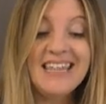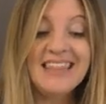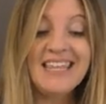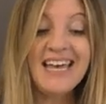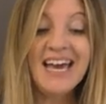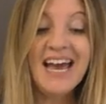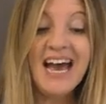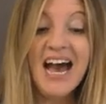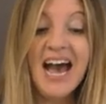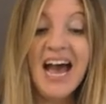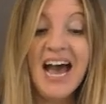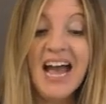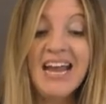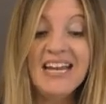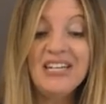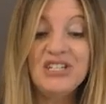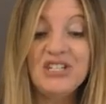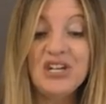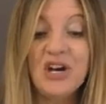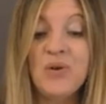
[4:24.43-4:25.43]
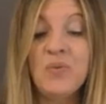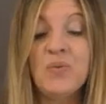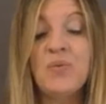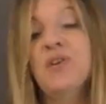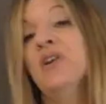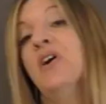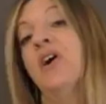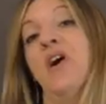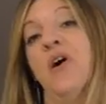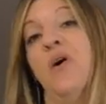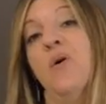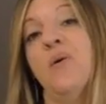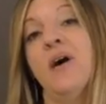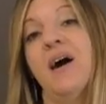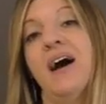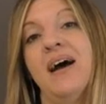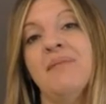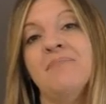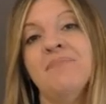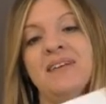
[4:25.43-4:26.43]
that I don't know,
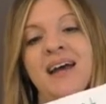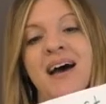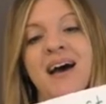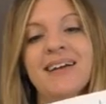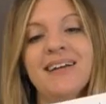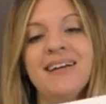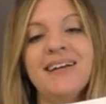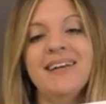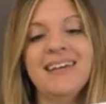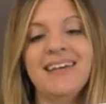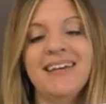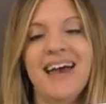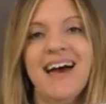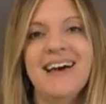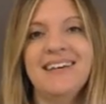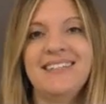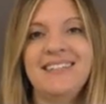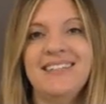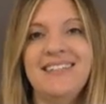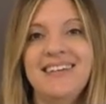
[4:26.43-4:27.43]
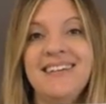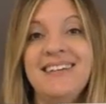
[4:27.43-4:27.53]
I'm not going to guess.